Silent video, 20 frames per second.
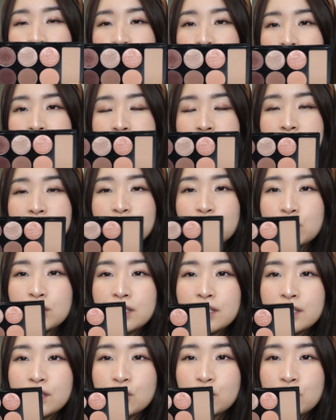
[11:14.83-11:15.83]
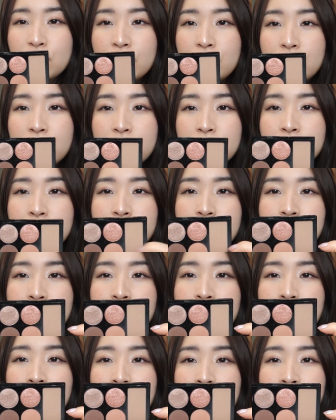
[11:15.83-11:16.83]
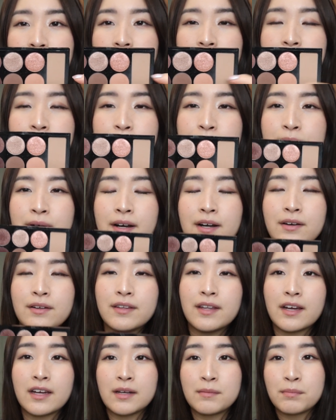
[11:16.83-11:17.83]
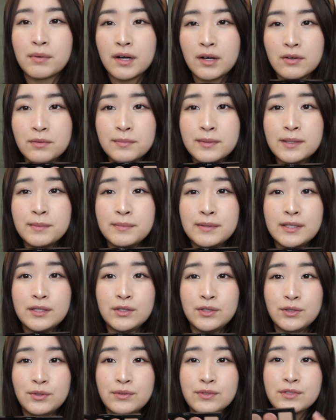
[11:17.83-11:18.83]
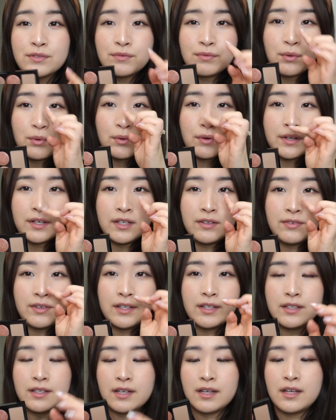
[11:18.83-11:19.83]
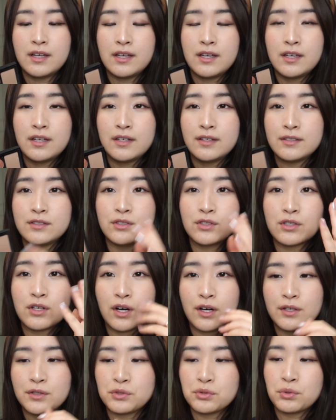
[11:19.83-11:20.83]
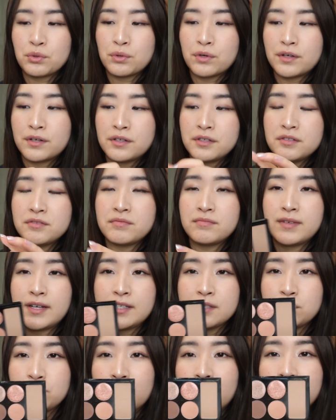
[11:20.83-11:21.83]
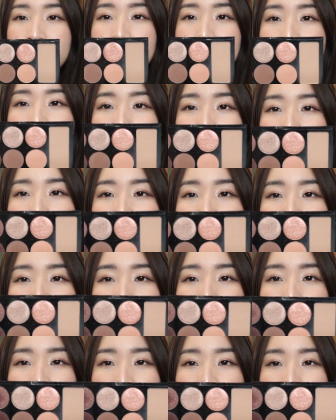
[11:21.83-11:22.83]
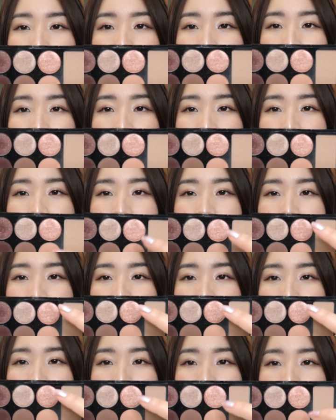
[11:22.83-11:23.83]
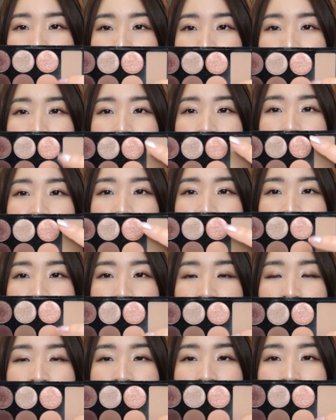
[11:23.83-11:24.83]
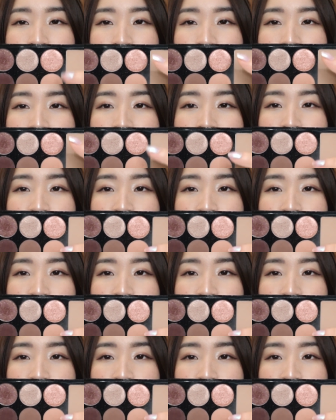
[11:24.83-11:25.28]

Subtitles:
transitioning shade, like a light brown, that could probably be used for even to contour as well. And then it has that kind of peachy pink with the